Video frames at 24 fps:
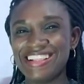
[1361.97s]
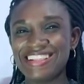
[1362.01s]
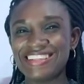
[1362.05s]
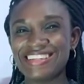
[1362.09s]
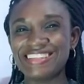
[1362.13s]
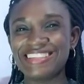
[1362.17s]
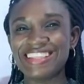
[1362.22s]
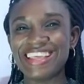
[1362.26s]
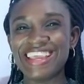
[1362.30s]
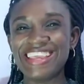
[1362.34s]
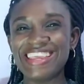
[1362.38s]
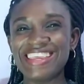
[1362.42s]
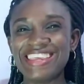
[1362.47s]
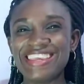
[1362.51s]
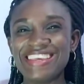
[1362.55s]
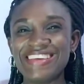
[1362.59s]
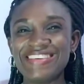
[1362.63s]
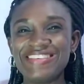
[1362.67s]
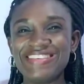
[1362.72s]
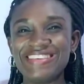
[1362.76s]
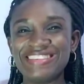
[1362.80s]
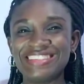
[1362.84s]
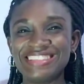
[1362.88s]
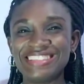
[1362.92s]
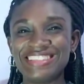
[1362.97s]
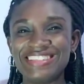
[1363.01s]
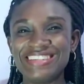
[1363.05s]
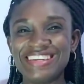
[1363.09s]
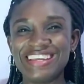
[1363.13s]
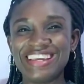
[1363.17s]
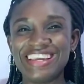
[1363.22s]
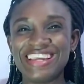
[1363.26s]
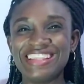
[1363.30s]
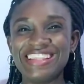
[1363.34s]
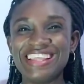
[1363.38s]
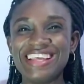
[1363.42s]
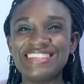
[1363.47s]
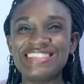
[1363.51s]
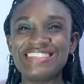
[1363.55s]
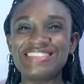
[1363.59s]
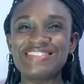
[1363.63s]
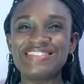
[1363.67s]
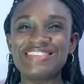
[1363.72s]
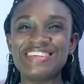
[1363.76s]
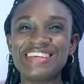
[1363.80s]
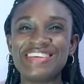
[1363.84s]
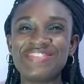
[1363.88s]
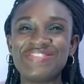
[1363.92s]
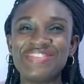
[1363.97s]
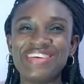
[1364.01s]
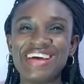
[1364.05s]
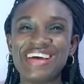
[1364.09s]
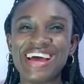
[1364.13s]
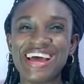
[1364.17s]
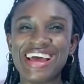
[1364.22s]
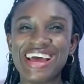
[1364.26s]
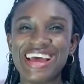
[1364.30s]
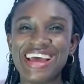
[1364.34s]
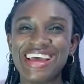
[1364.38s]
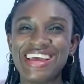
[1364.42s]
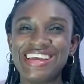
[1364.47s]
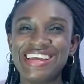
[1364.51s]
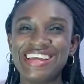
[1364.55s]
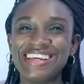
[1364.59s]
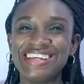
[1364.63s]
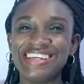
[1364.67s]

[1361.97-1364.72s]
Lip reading: So thank you. I'll see you again next week. Bye.